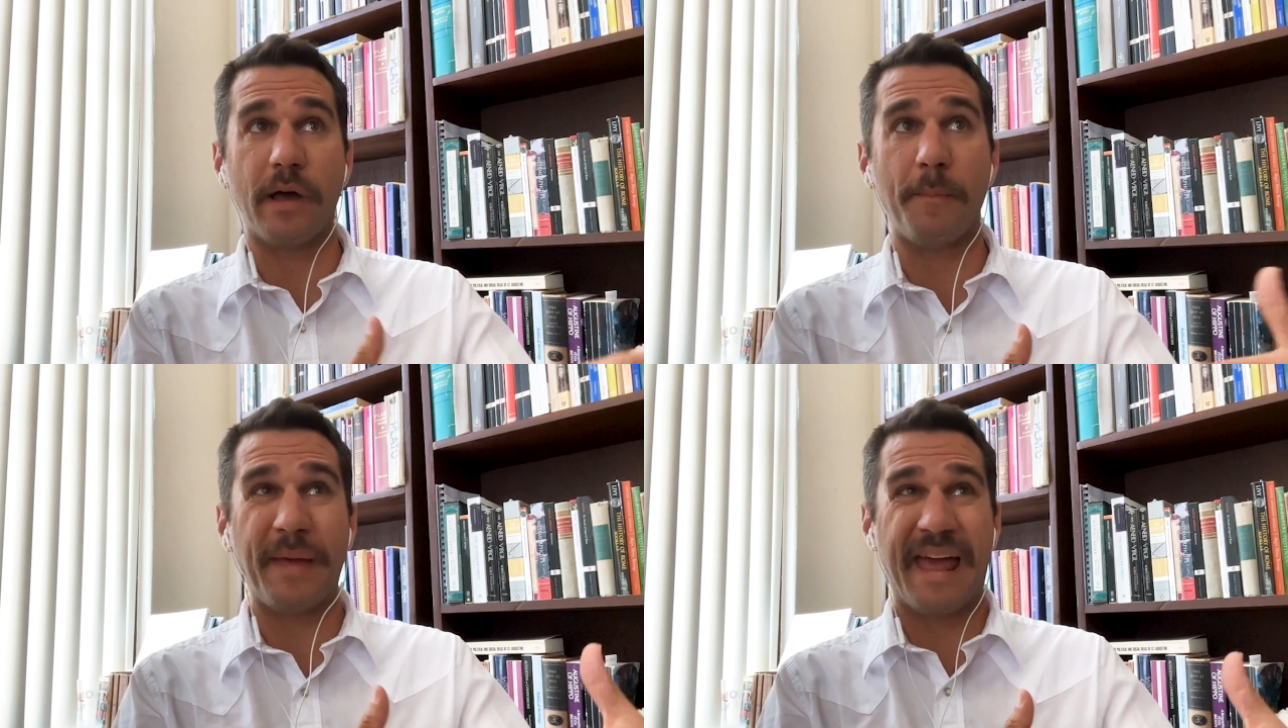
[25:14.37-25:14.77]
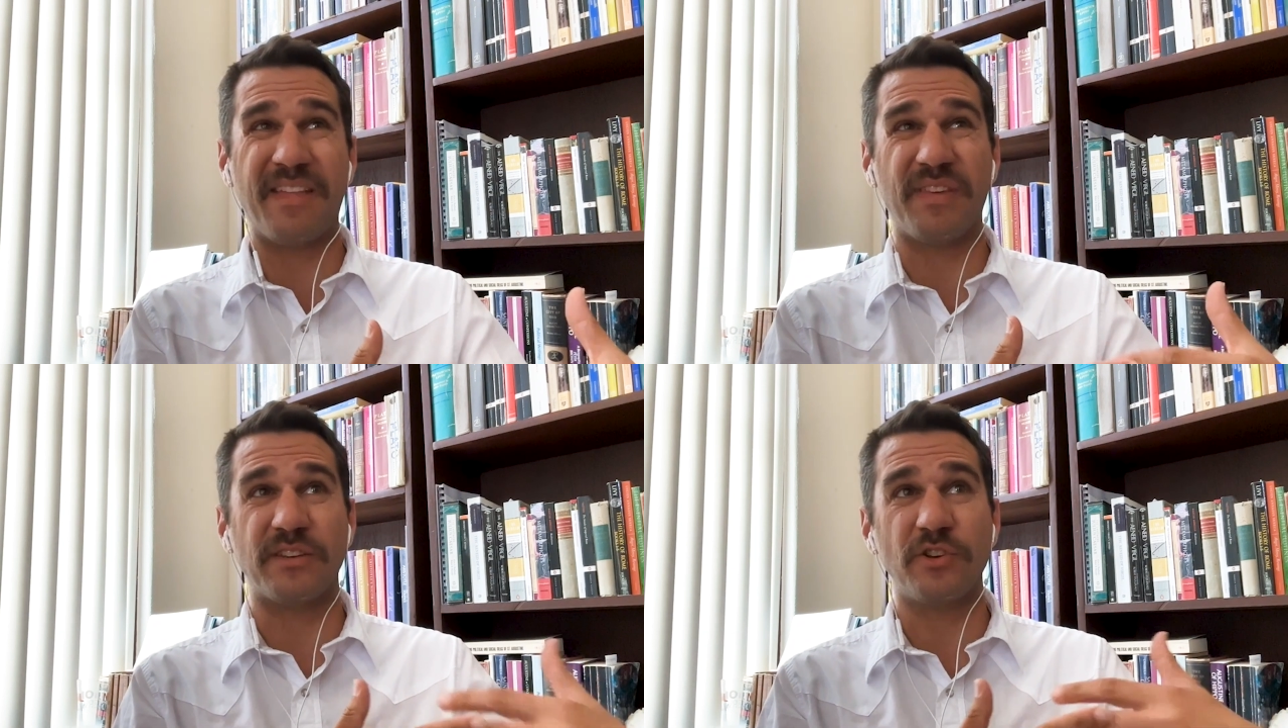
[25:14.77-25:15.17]
a
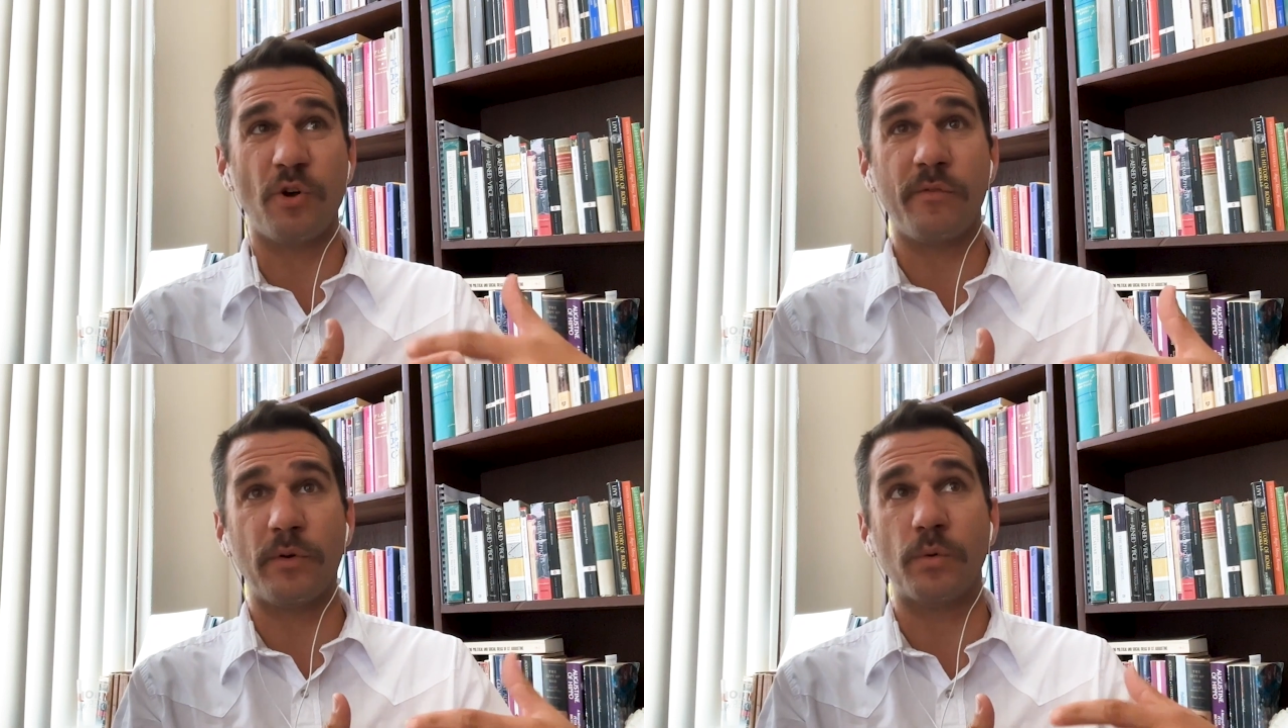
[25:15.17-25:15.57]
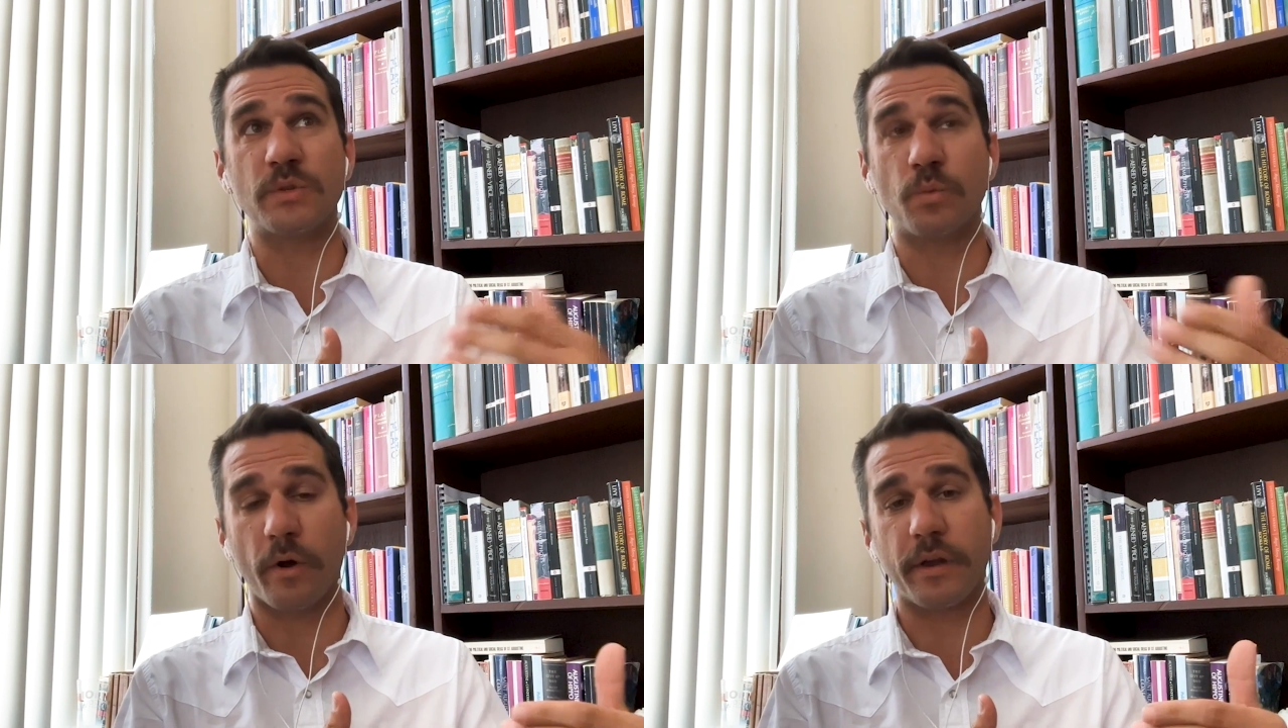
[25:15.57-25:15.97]
path that Tocqueville was
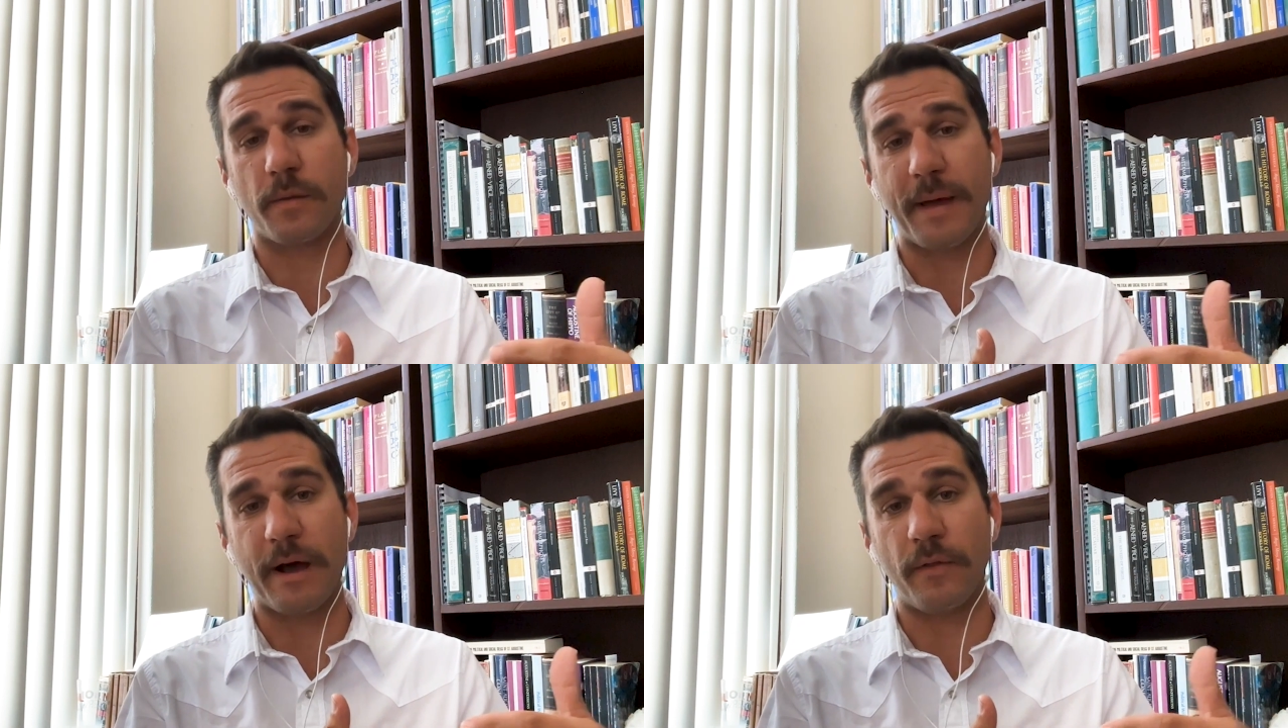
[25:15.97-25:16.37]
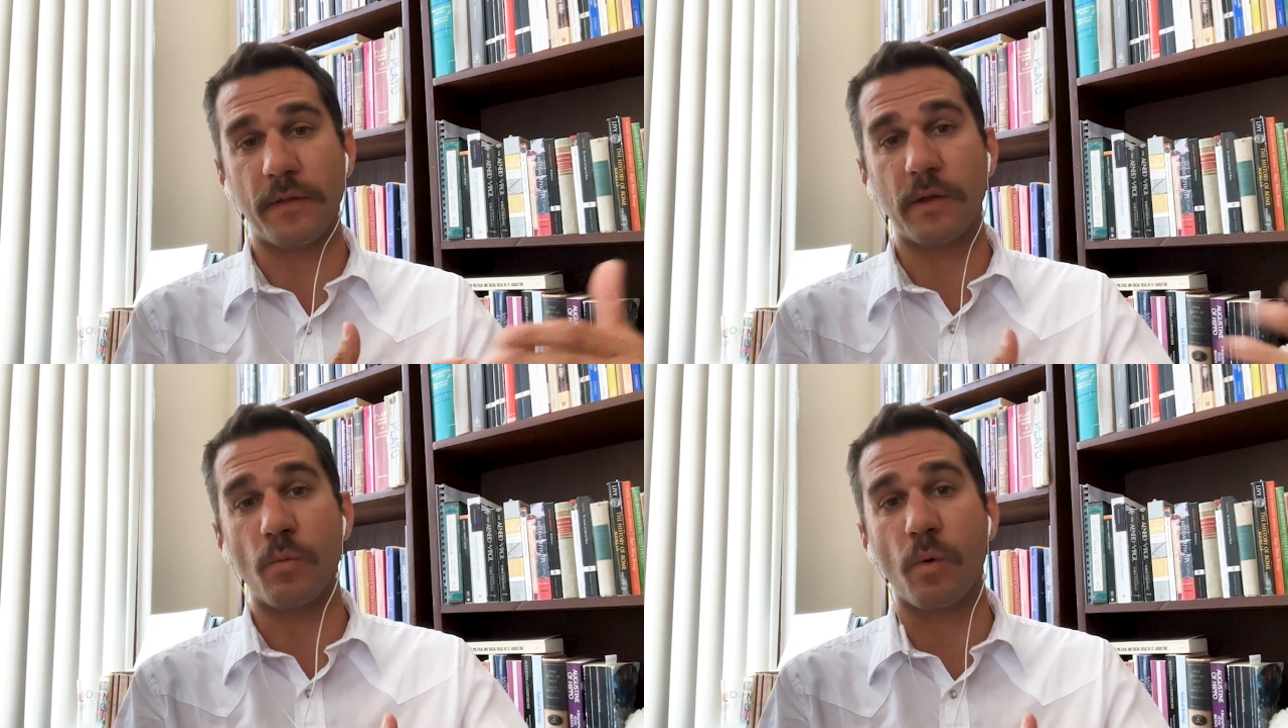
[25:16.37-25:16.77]
worried about and
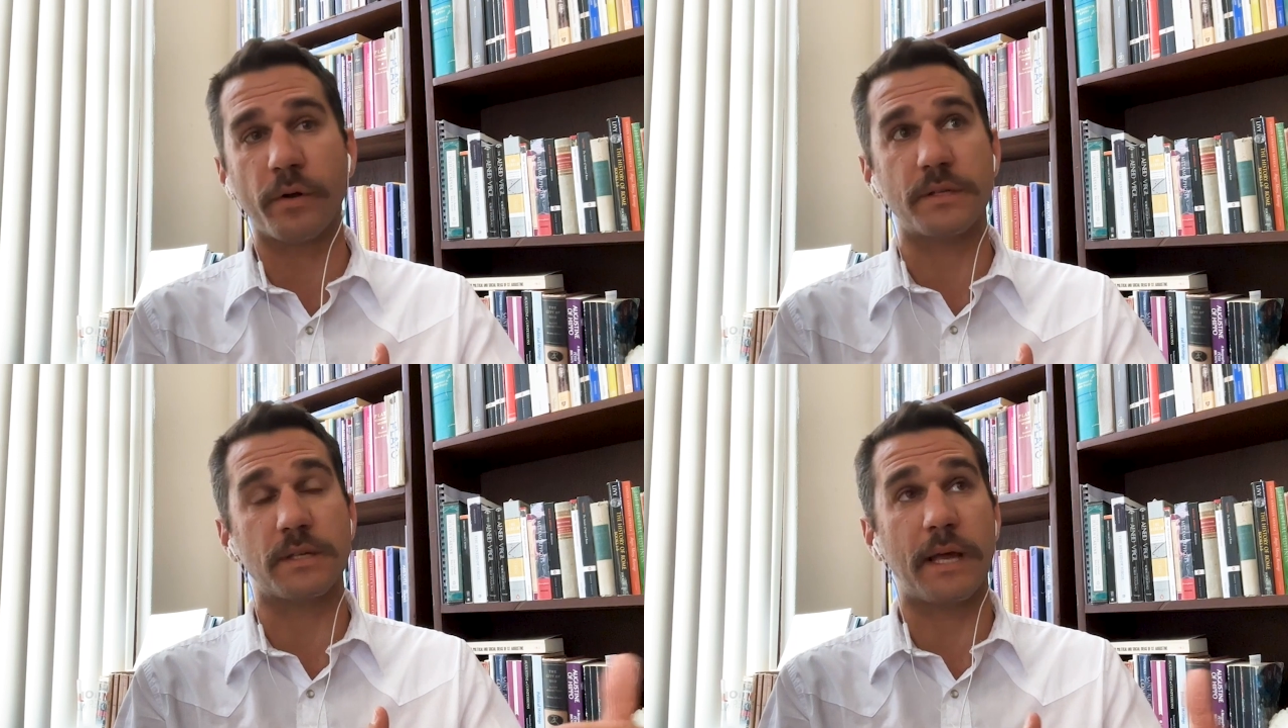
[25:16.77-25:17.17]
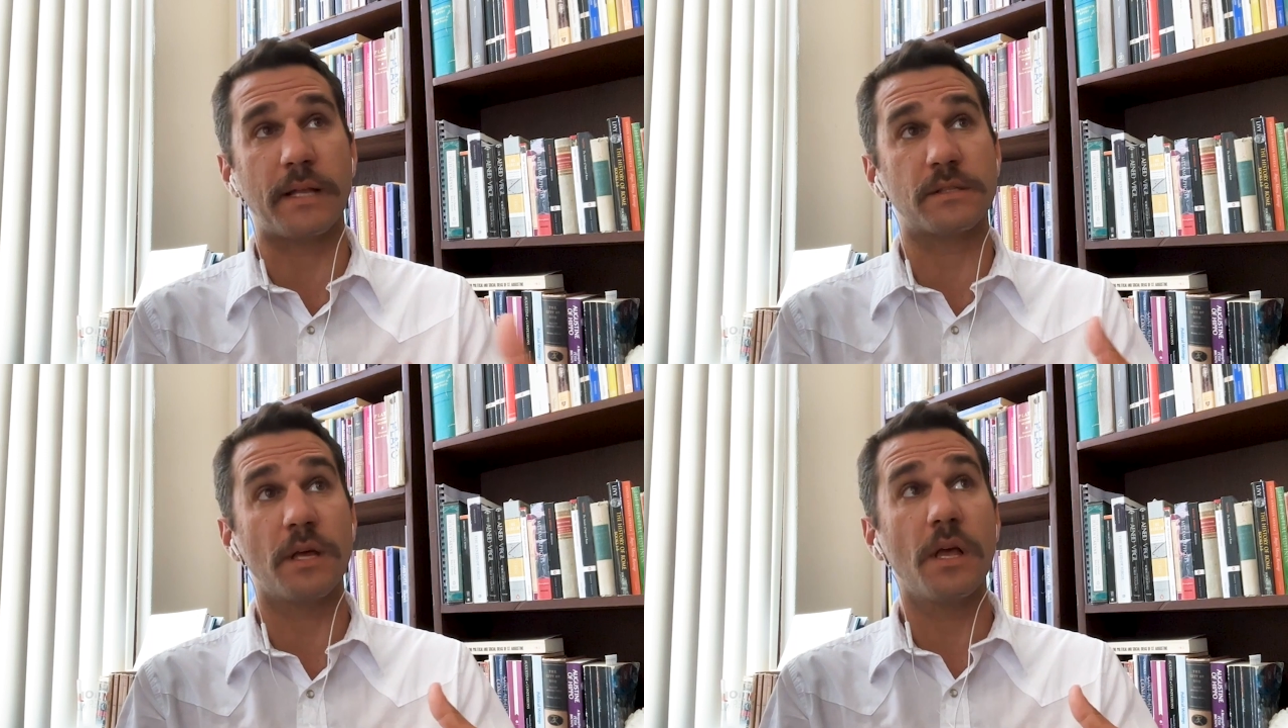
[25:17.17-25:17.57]
that he warned us against,